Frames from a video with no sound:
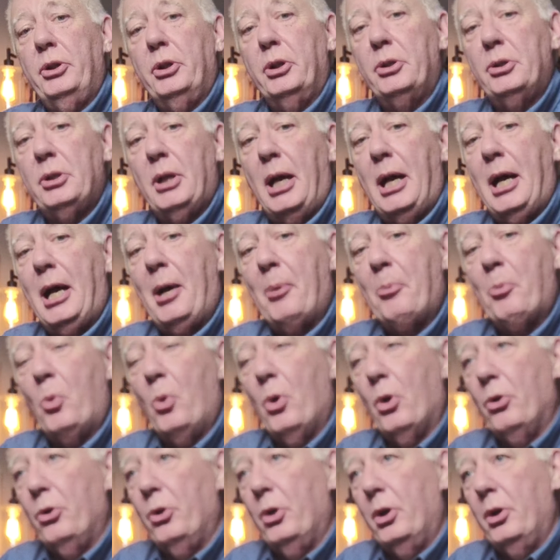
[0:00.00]
in the top
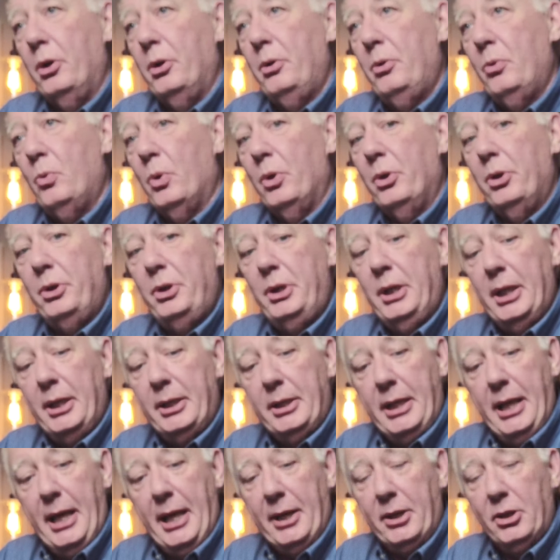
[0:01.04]
where the dead
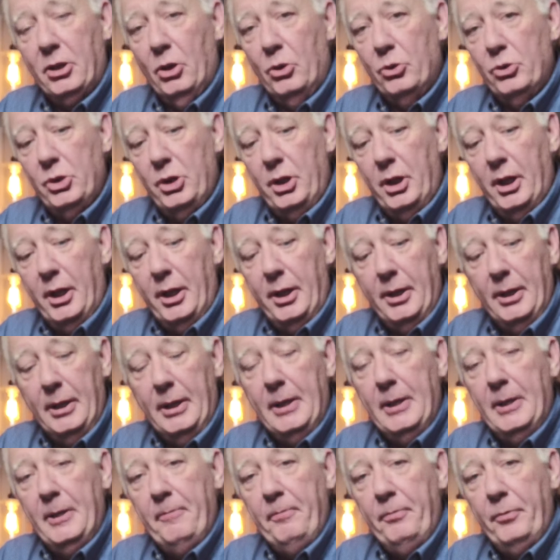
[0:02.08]
cat goes in.
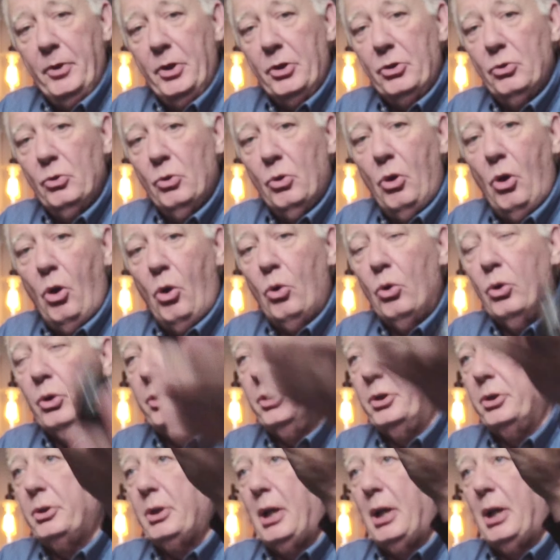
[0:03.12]
This little hole in the